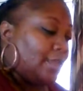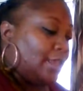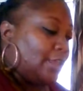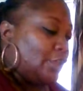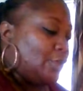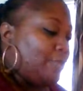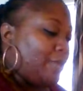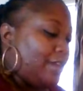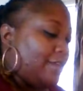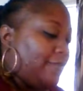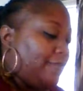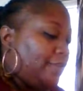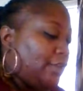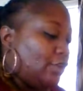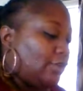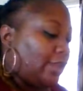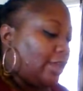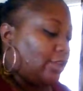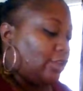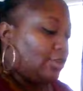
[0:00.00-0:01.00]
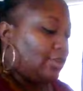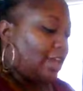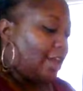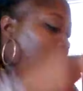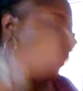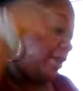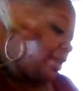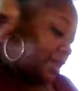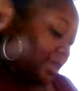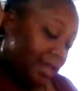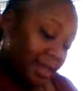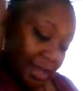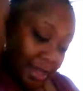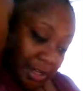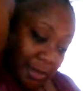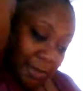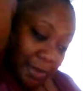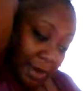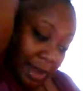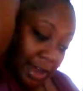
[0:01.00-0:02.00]
You may feel like you're not making
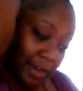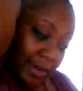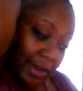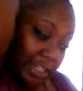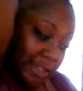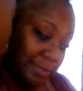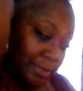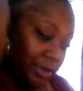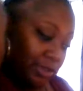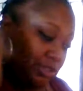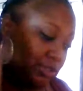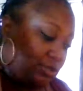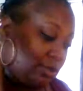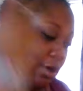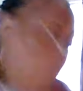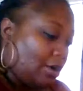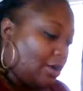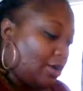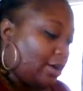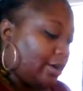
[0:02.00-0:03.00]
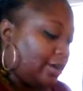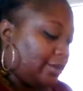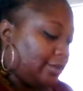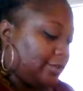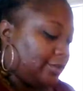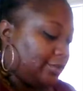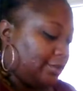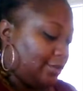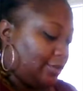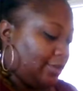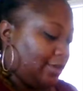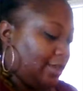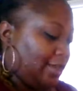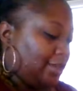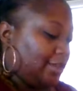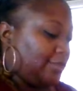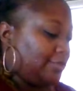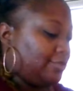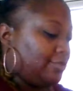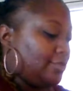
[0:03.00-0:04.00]
any progress, but you are,
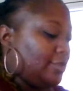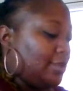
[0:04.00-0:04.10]
okay?